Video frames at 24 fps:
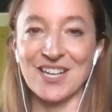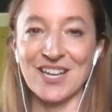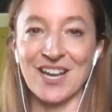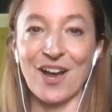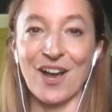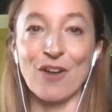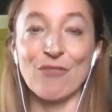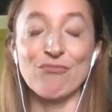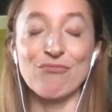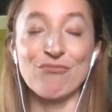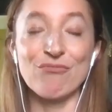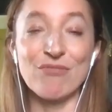that
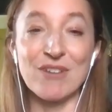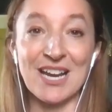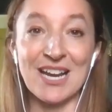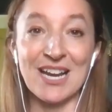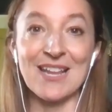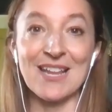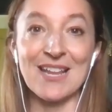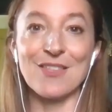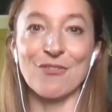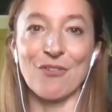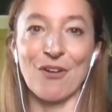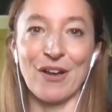actually I
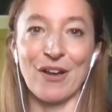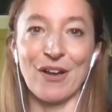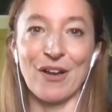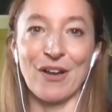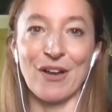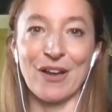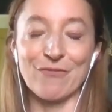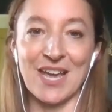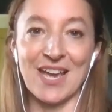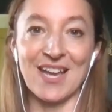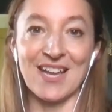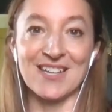really
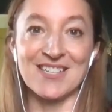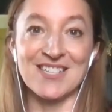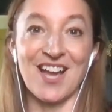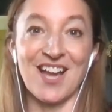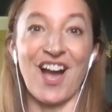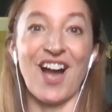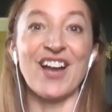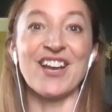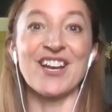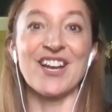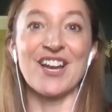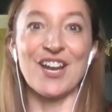thrived
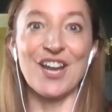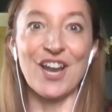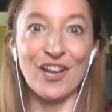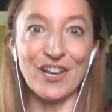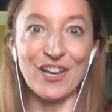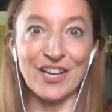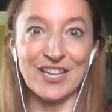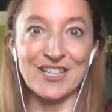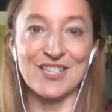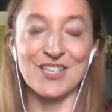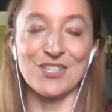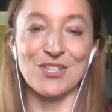at,
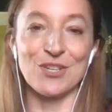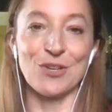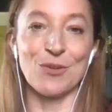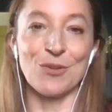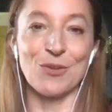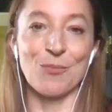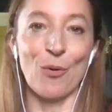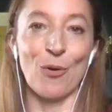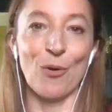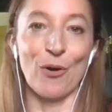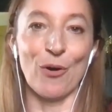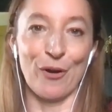I'd like
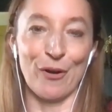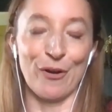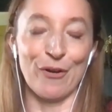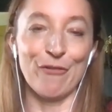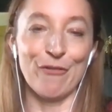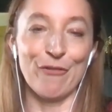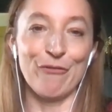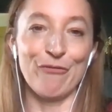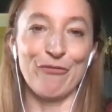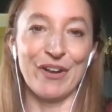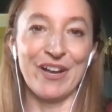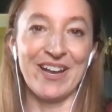to do
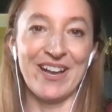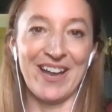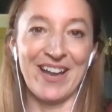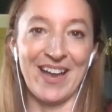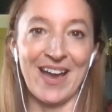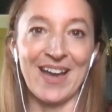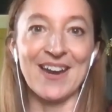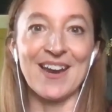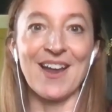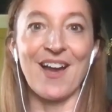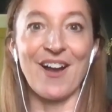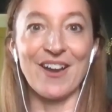more of,
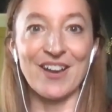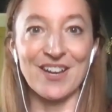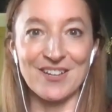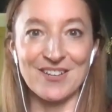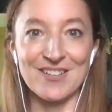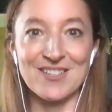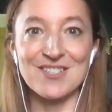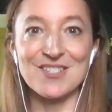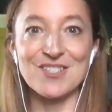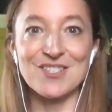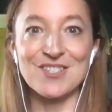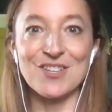
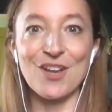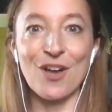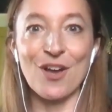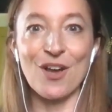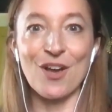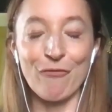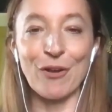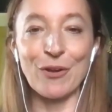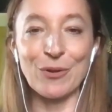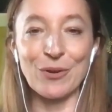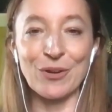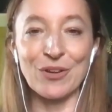and I can
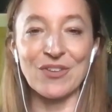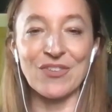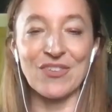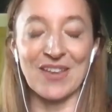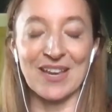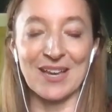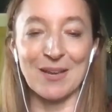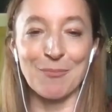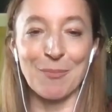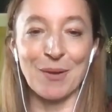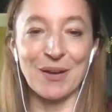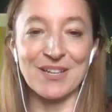start
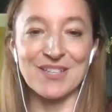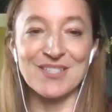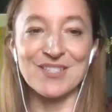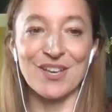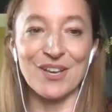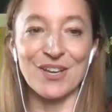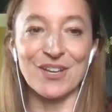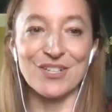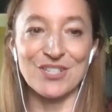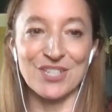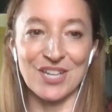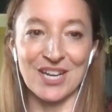
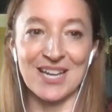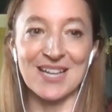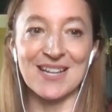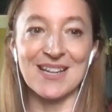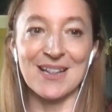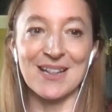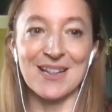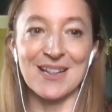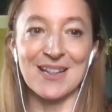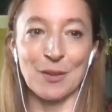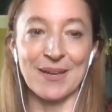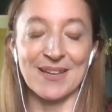focusing my
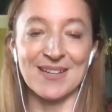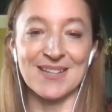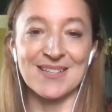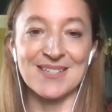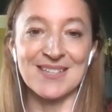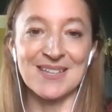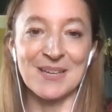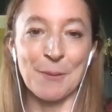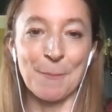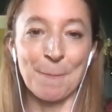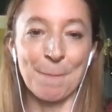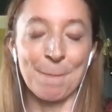search a little
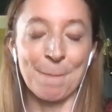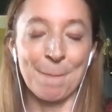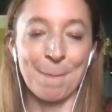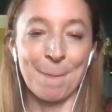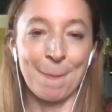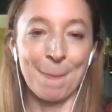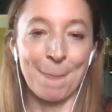bit.